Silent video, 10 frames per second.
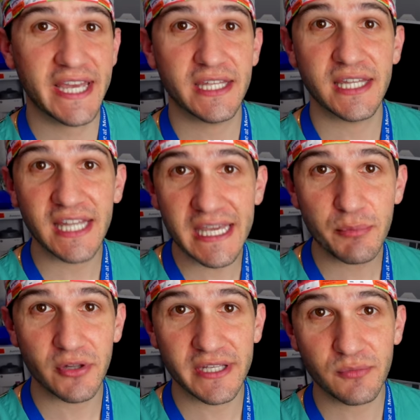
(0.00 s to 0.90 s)
and
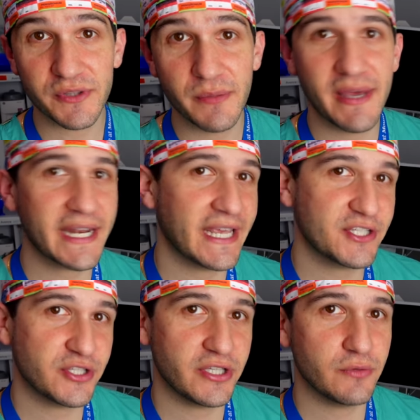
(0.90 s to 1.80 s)
label it with the
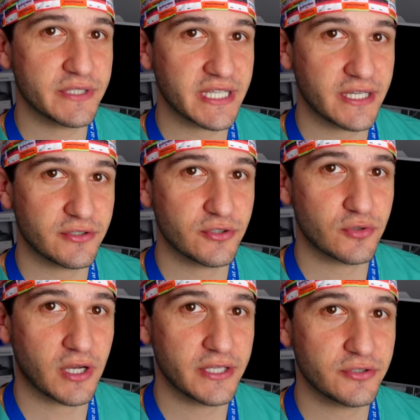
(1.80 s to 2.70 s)
medication that you intend to
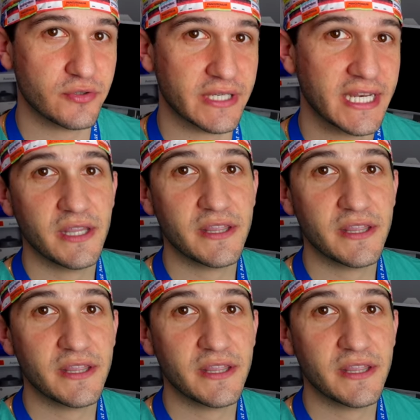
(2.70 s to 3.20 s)
draw into it.